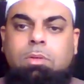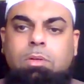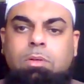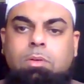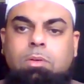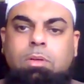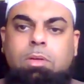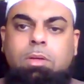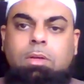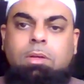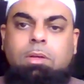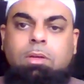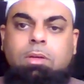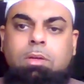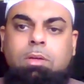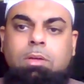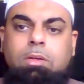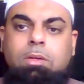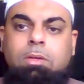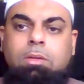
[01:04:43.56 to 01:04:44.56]
Okay.
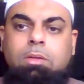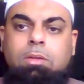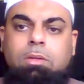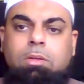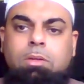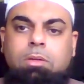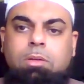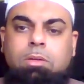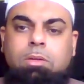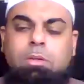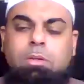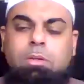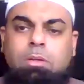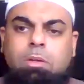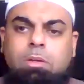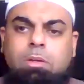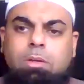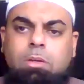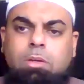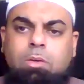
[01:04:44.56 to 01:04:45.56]

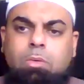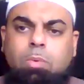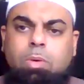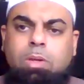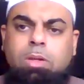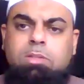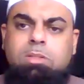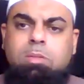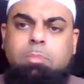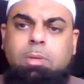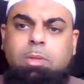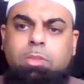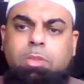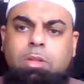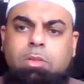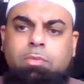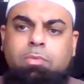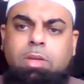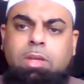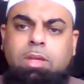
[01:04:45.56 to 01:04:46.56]
What is the
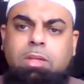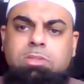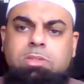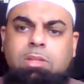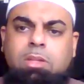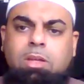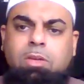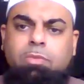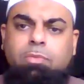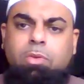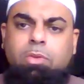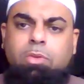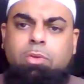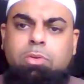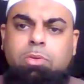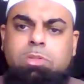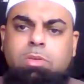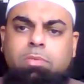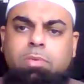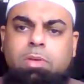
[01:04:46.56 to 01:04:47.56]
method of Eid Salah for
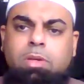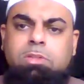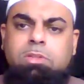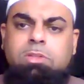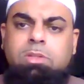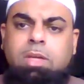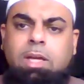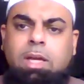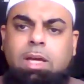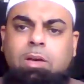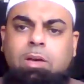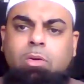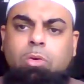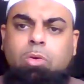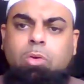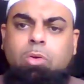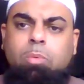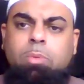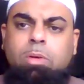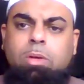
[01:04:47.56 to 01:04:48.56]
those of us at
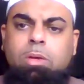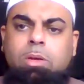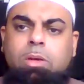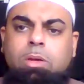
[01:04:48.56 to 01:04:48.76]
home